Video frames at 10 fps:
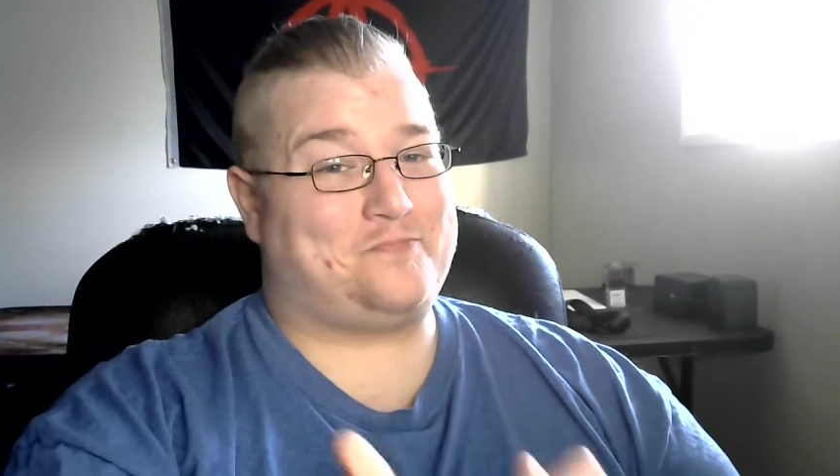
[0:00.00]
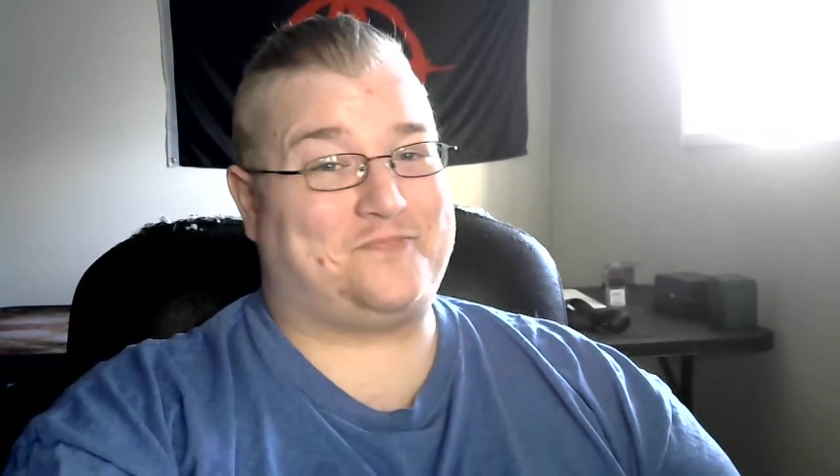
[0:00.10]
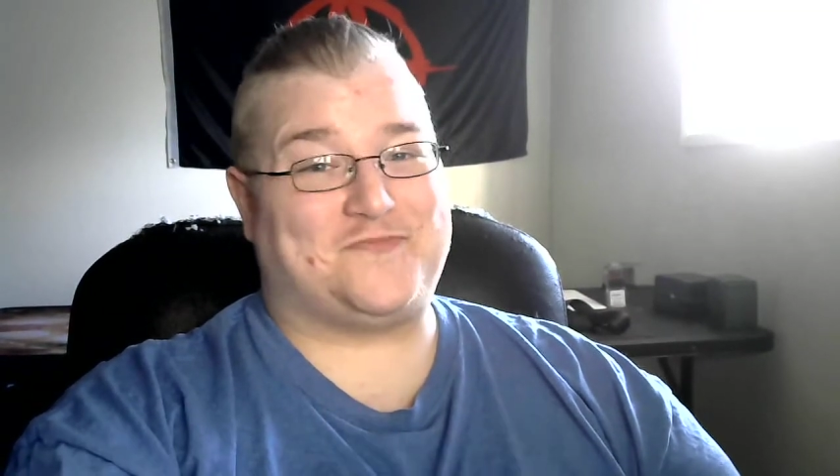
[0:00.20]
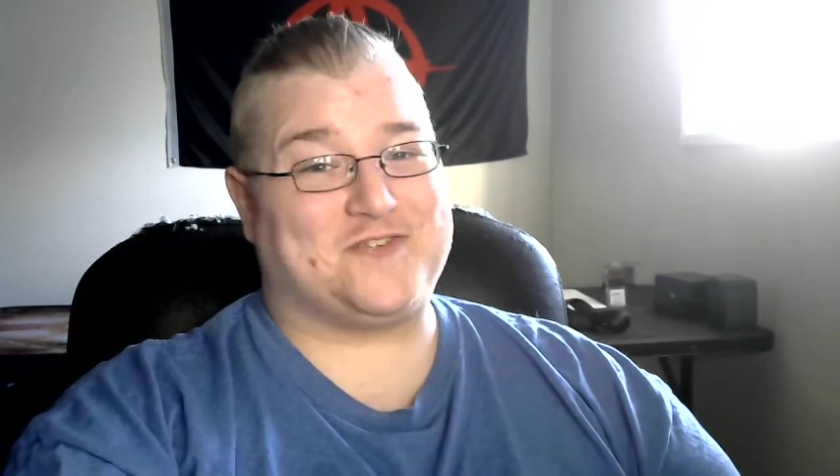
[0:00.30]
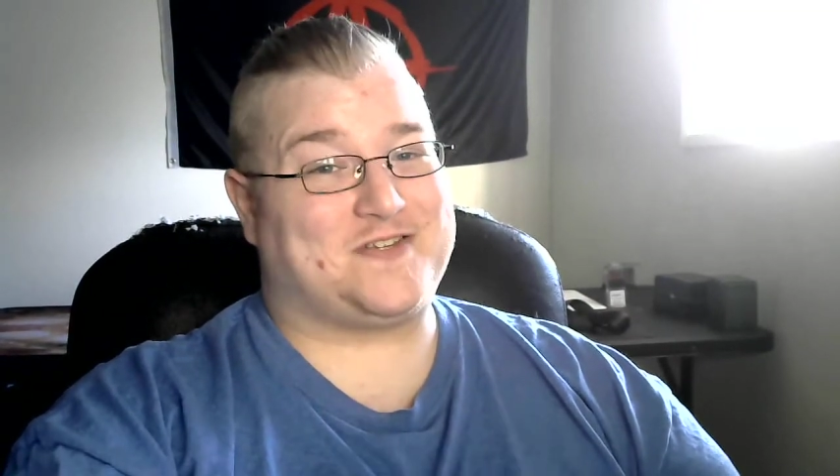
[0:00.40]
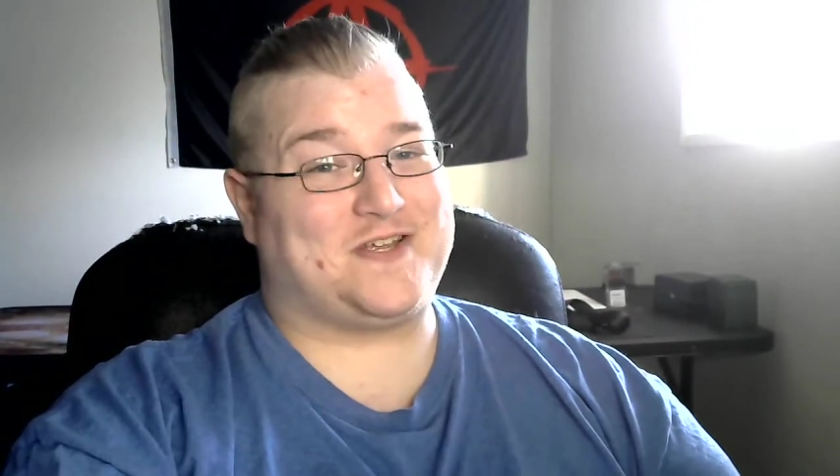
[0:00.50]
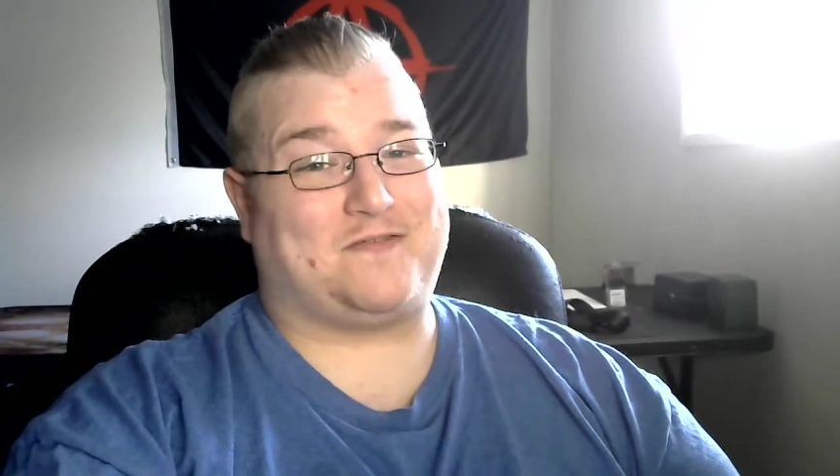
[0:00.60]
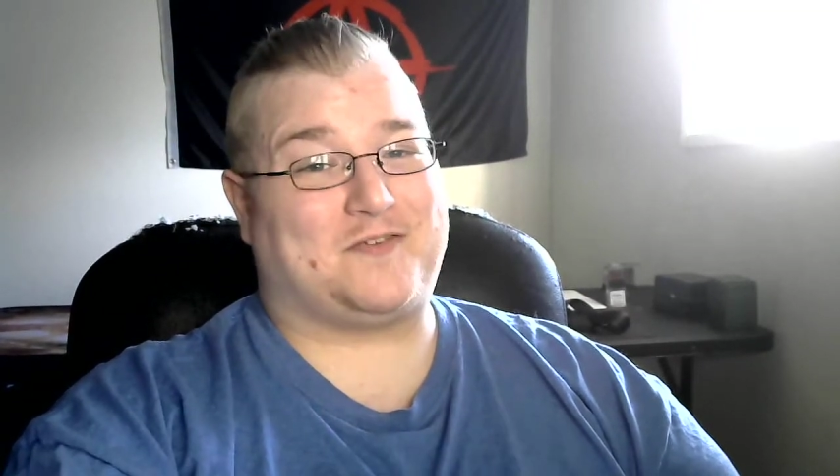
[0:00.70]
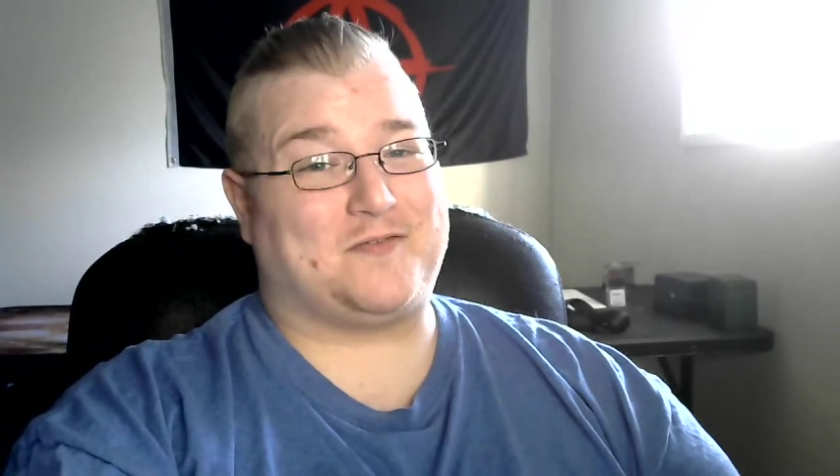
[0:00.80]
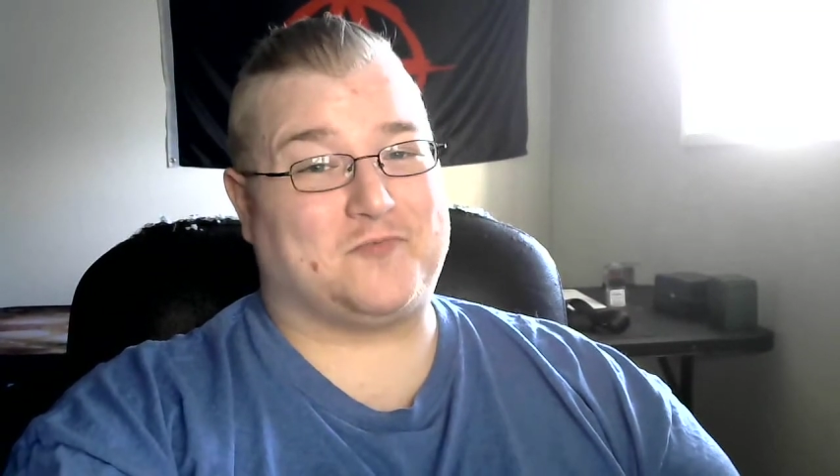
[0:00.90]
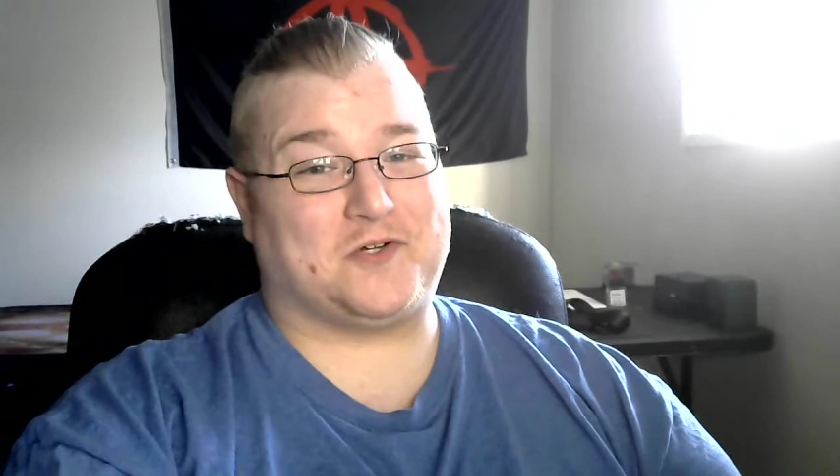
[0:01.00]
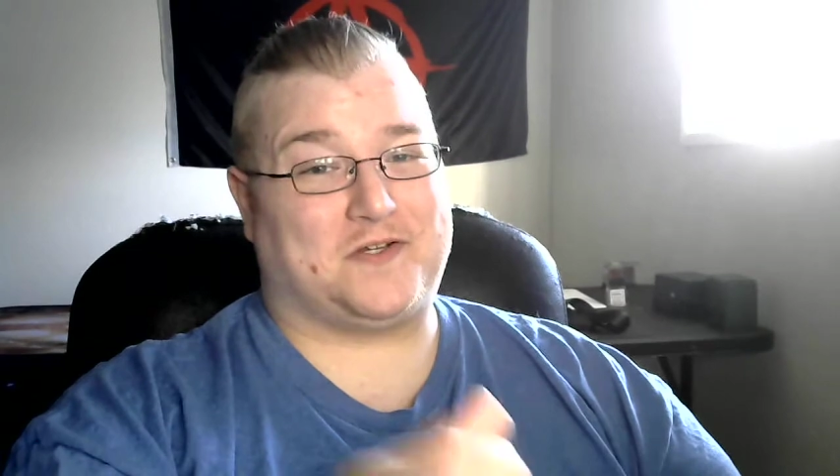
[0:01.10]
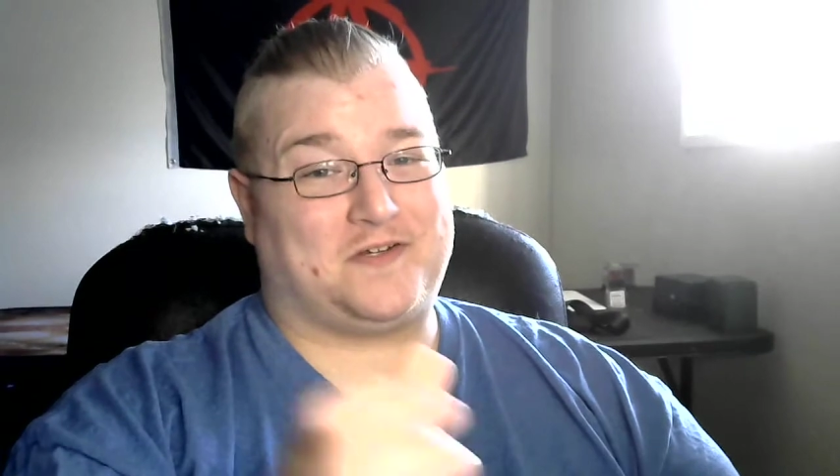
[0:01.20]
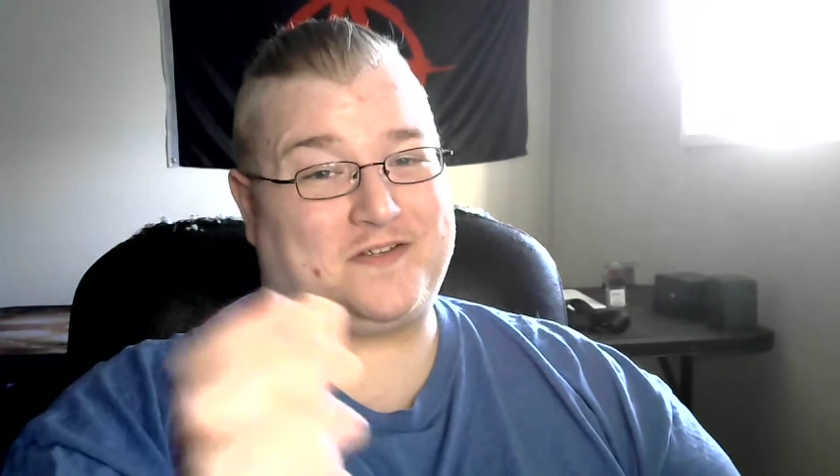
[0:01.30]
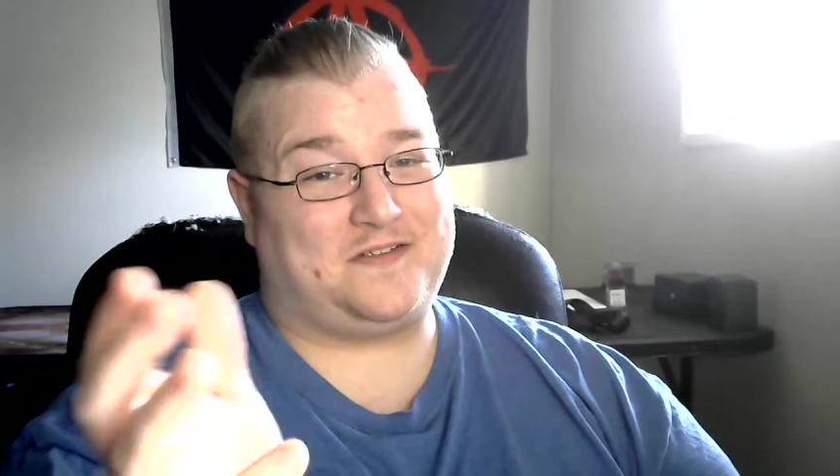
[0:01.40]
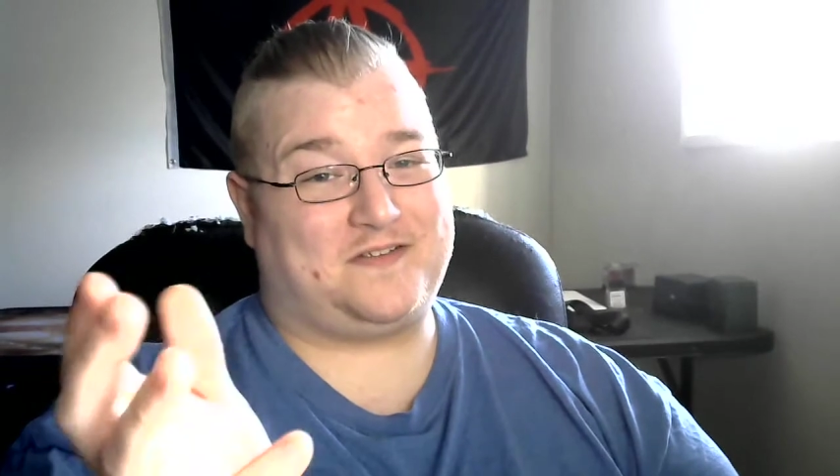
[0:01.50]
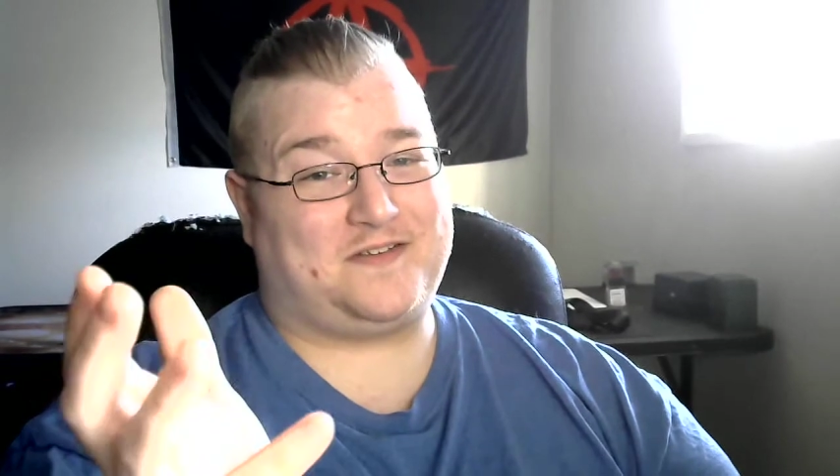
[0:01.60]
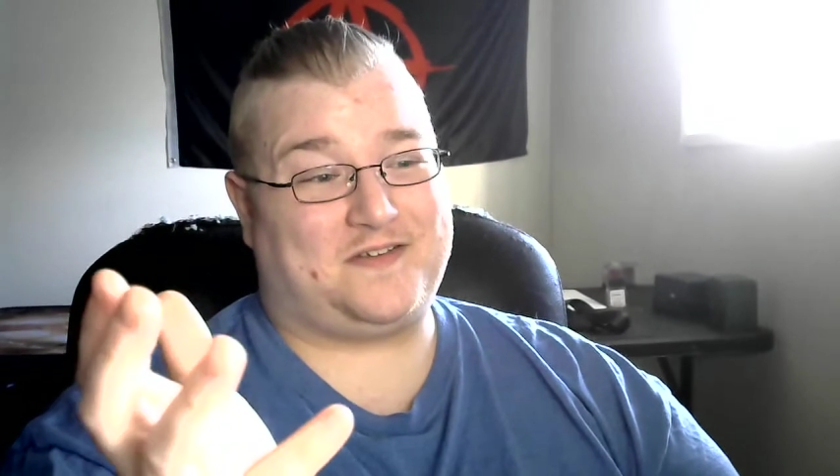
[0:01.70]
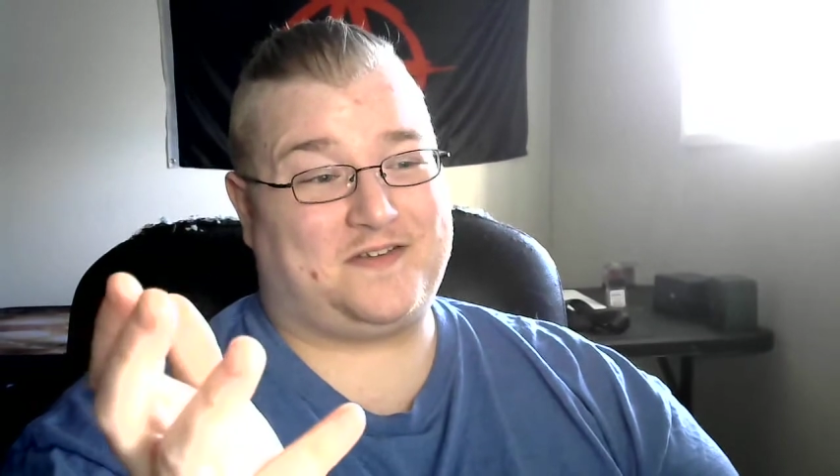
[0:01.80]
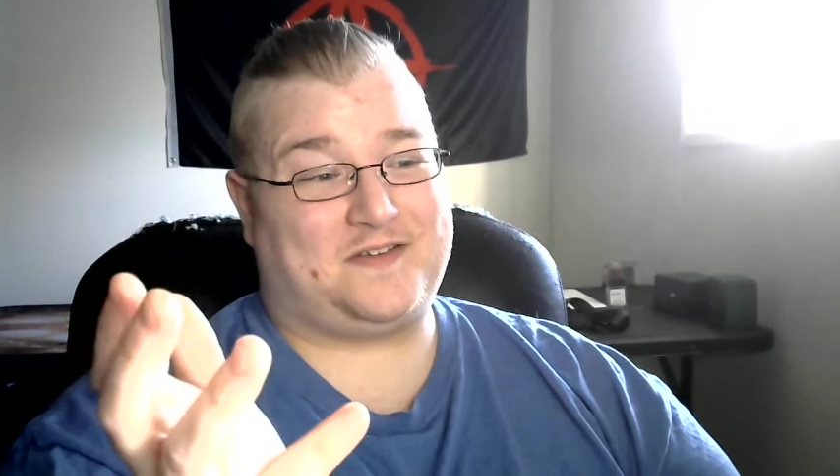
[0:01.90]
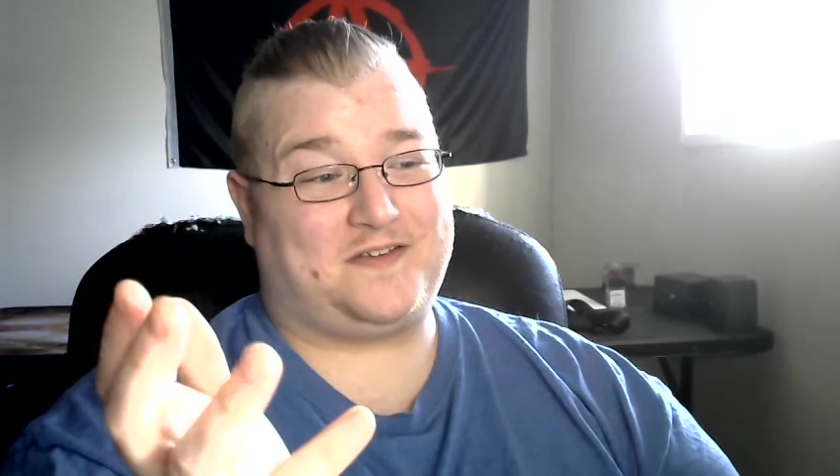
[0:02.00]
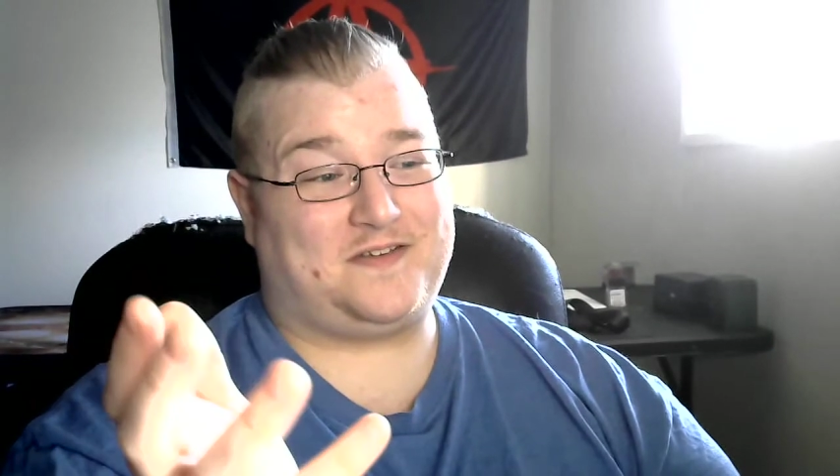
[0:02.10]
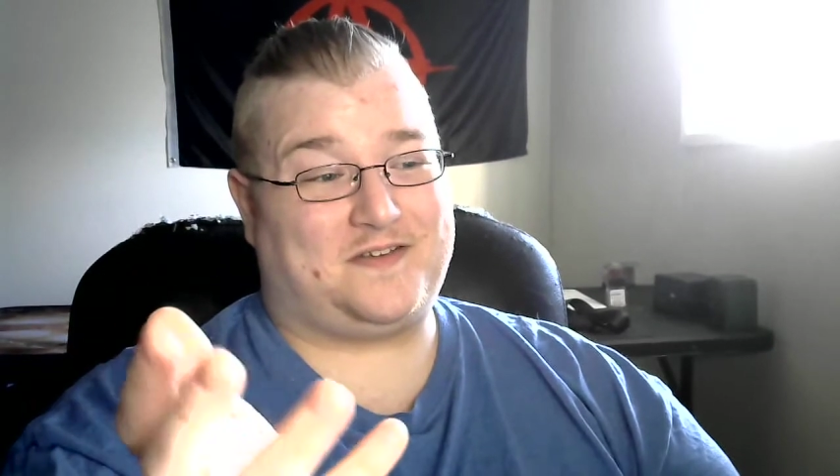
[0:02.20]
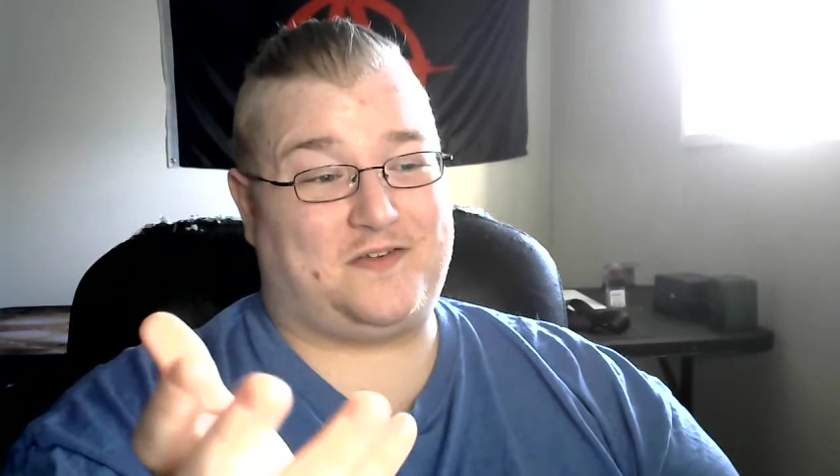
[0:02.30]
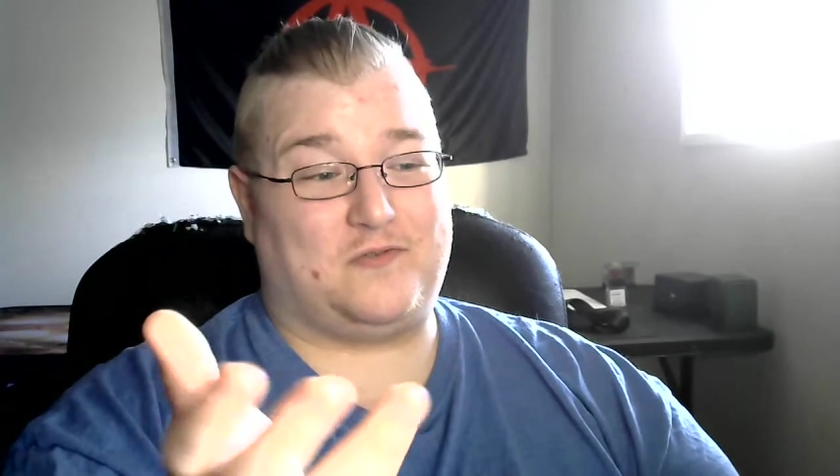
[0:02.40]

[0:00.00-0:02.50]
just to have someone use